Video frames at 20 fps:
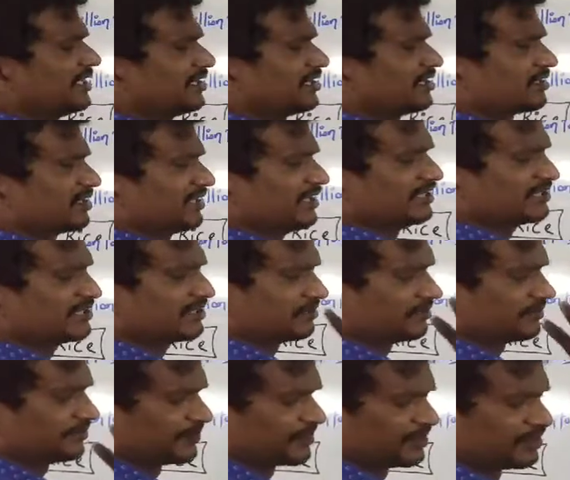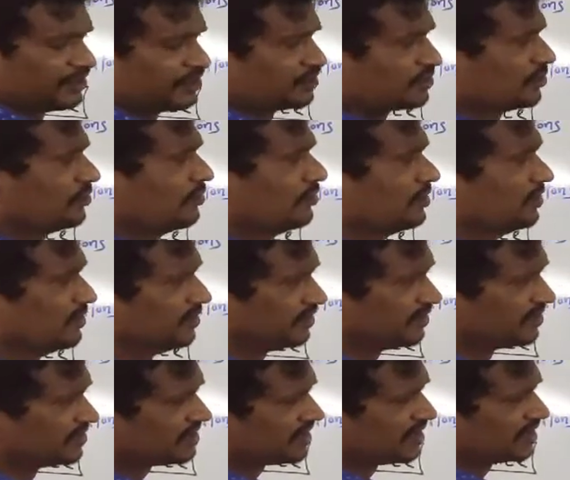IRI. So
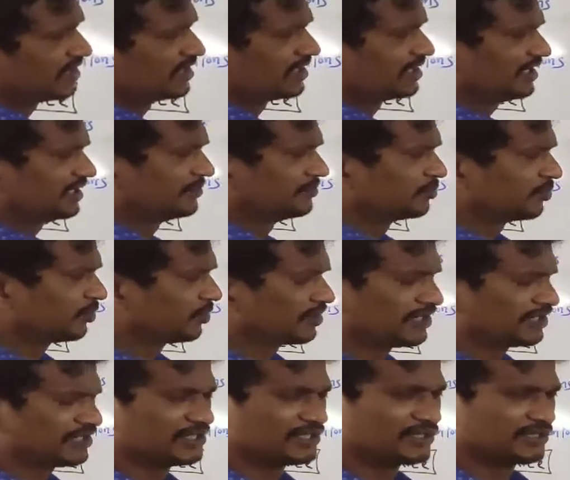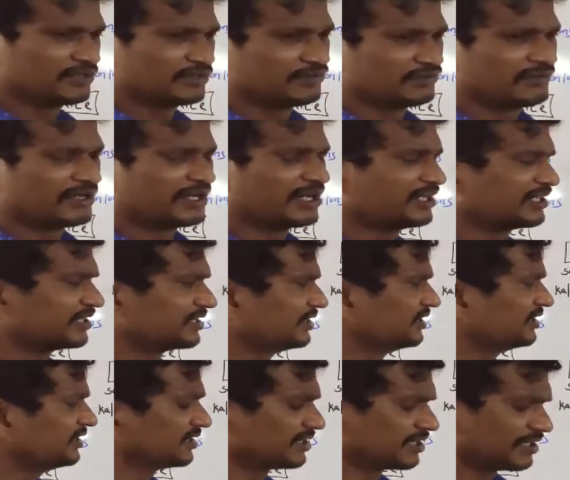these are the important variety
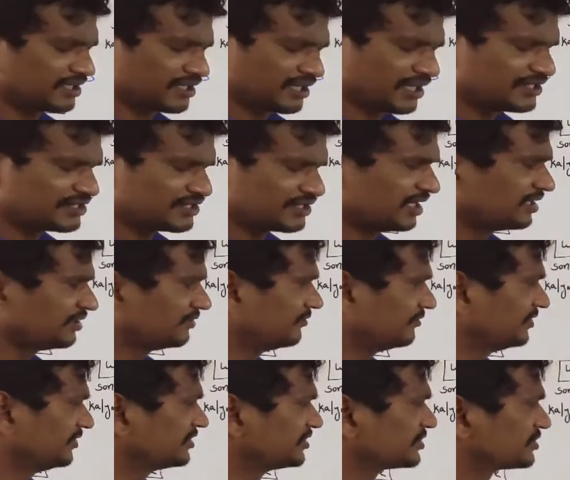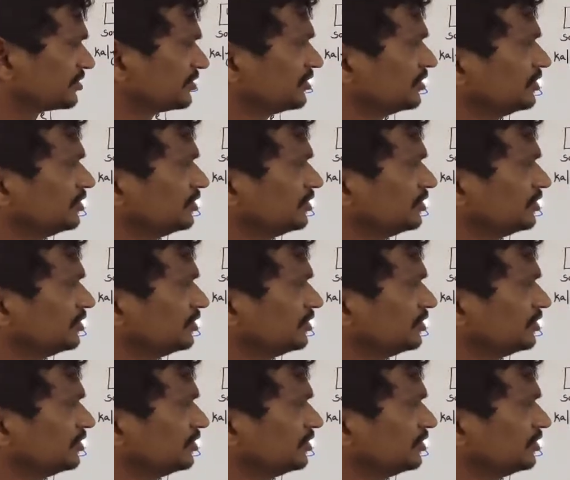rice and wheat.